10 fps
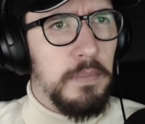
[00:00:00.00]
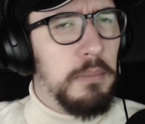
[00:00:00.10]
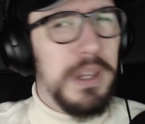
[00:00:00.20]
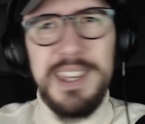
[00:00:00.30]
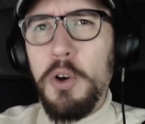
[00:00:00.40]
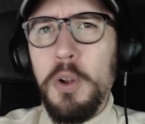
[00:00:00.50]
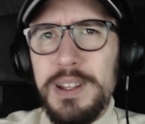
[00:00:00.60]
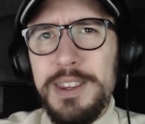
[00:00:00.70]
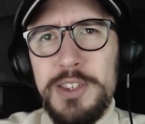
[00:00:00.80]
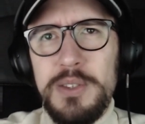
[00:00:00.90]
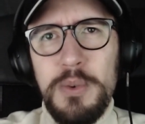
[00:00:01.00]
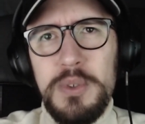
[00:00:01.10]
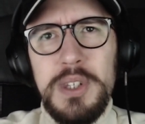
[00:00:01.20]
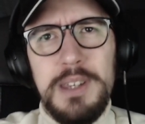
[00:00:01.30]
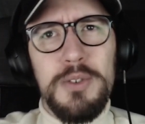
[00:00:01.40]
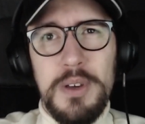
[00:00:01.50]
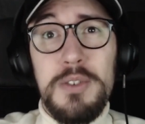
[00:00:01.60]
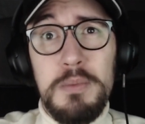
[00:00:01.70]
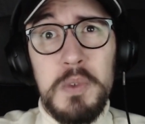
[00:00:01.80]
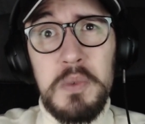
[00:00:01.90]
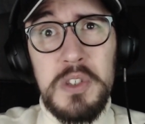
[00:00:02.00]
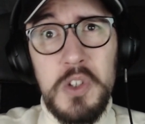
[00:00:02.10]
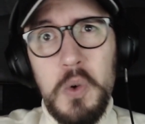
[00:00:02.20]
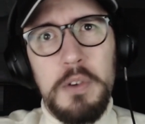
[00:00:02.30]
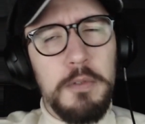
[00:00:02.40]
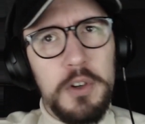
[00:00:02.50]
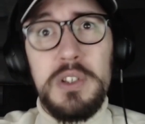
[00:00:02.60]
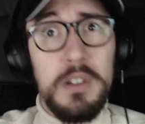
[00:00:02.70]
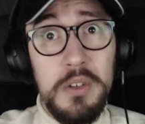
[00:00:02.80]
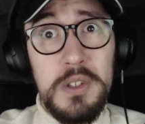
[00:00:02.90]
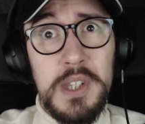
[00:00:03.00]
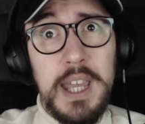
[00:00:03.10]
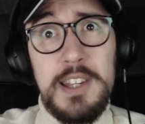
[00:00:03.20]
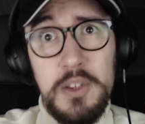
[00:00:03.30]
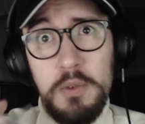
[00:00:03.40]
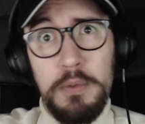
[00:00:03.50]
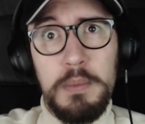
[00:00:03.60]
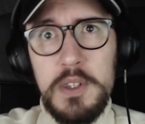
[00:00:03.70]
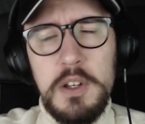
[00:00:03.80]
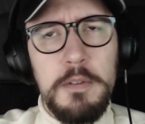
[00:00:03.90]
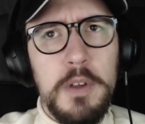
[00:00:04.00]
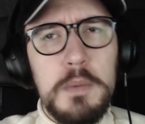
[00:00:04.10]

But they call it the snow sea, so I assumed it was snow at first, and it looks like snow from the surface,